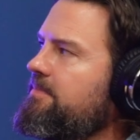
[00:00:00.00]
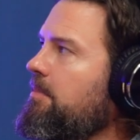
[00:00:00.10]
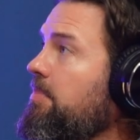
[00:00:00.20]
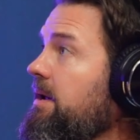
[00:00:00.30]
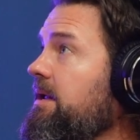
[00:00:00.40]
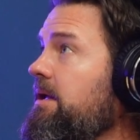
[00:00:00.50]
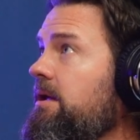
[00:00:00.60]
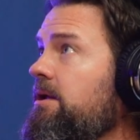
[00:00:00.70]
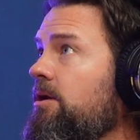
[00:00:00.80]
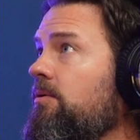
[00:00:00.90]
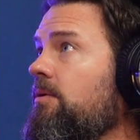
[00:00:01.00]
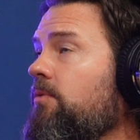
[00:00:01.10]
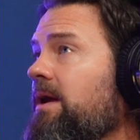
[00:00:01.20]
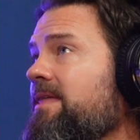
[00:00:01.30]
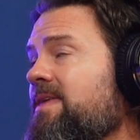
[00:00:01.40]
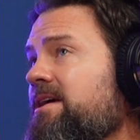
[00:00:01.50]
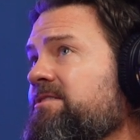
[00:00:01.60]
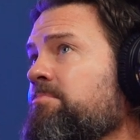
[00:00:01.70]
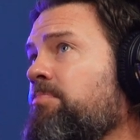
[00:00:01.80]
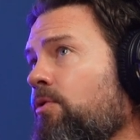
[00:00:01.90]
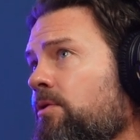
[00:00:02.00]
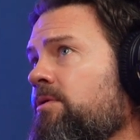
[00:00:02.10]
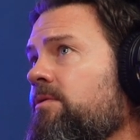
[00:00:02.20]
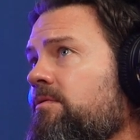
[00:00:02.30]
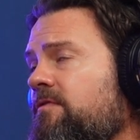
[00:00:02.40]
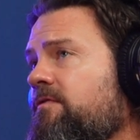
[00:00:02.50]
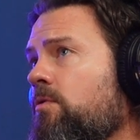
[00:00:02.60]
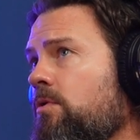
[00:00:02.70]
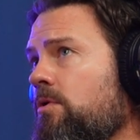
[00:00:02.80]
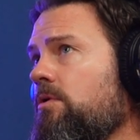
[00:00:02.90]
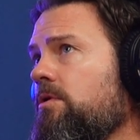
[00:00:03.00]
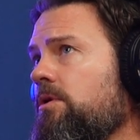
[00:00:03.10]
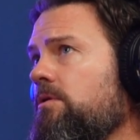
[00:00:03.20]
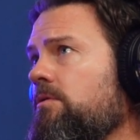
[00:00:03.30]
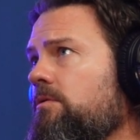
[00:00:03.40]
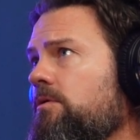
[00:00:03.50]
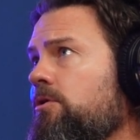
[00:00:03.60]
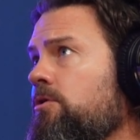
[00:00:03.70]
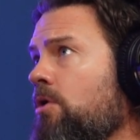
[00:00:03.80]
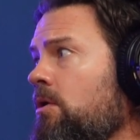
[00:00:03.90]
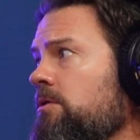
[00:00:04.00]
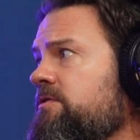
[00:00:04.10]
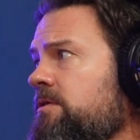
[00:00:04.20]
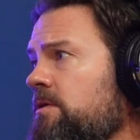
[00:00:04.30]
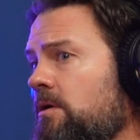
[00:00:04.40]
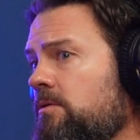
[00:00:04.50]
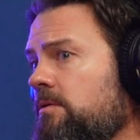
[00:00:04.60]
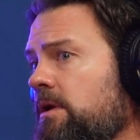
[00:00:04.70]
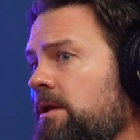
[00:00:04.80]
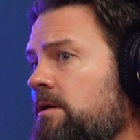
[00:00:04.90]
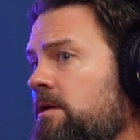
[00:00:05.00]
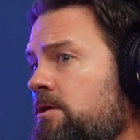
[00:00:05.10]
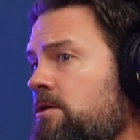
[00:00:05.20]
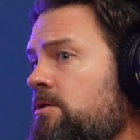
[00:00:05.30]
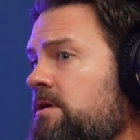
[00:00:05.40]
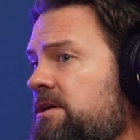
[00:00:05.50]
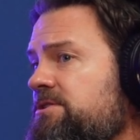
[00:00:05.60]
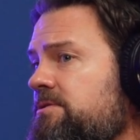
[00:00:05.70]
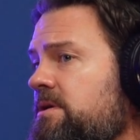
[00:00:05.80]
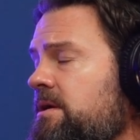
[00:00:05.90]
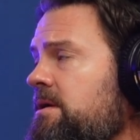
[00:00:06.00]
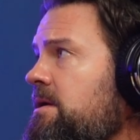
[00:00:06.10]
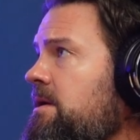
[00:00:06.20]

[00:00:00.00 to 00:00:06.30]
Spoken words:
But, what I think is important for y'all to know in your industry,